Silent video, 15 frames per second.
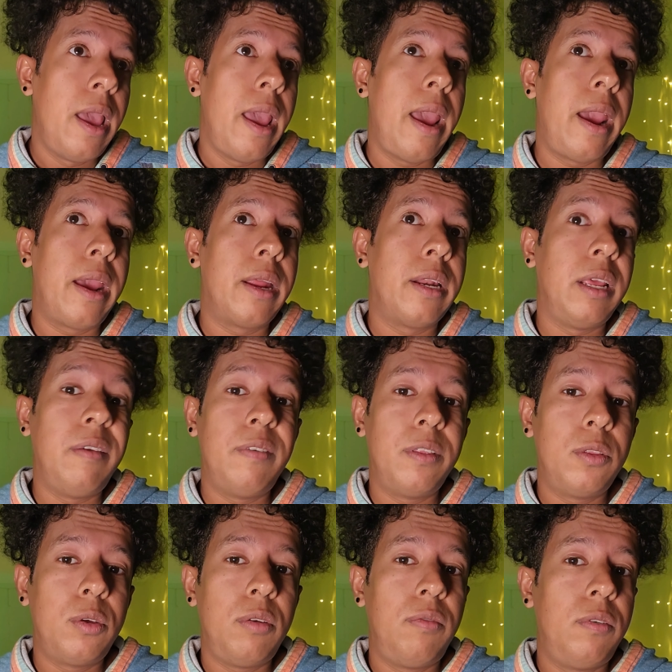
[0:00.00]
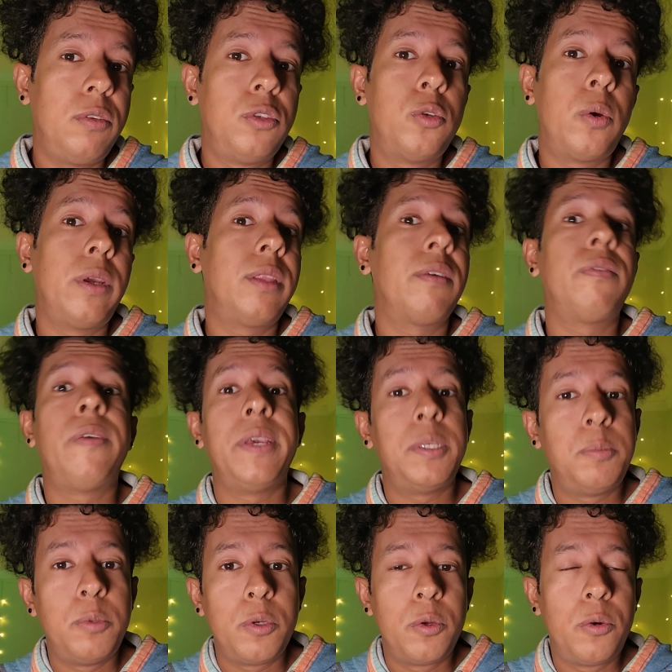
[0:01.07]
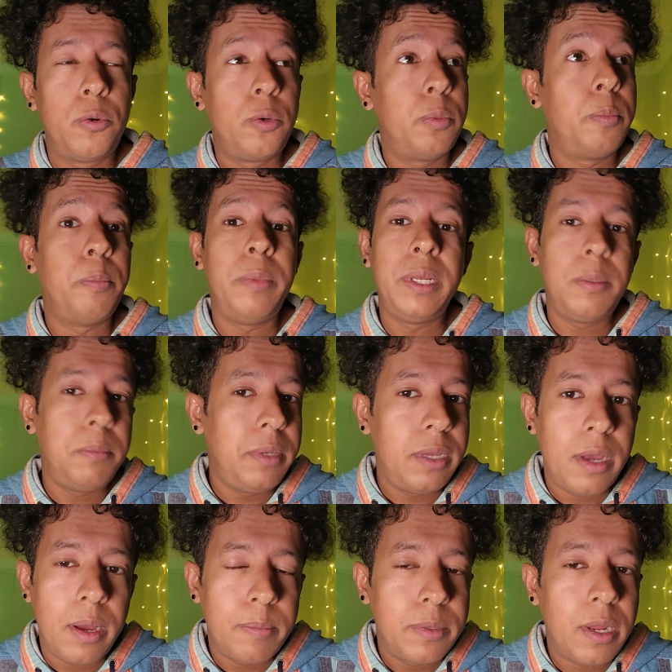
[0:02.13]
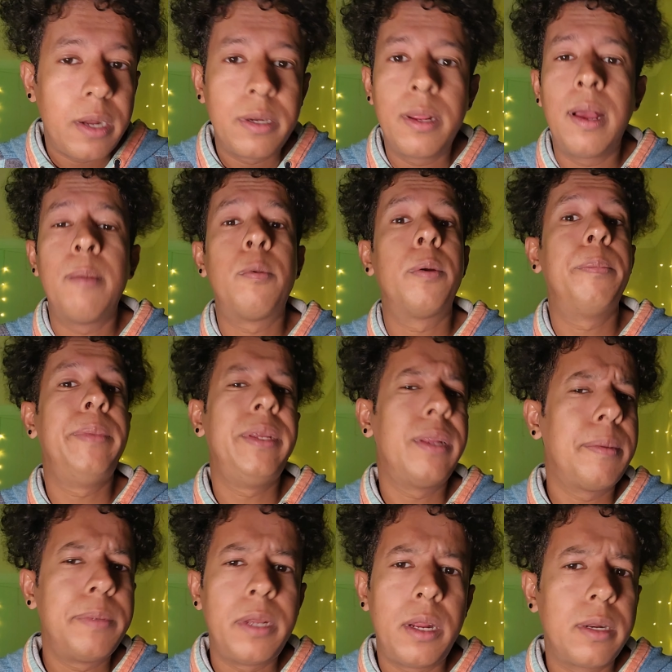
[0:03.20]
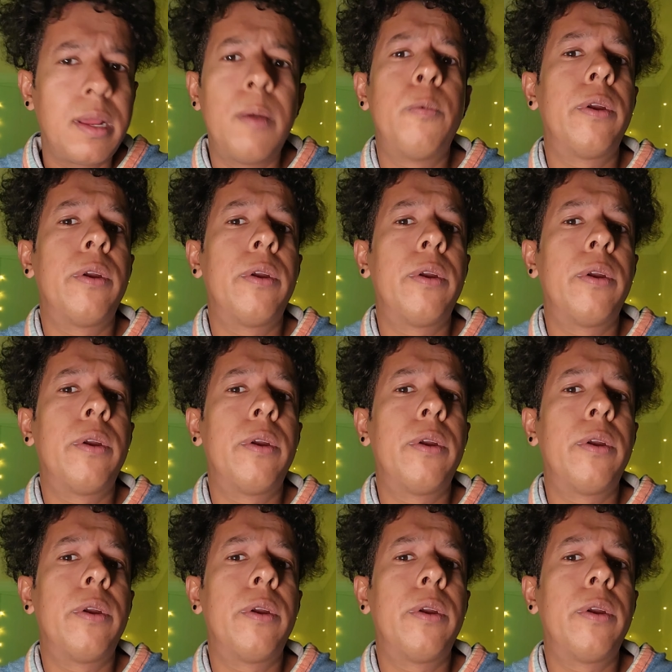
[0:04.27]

And even though if you join the Facebook group meet me up dot com or meetup dot com,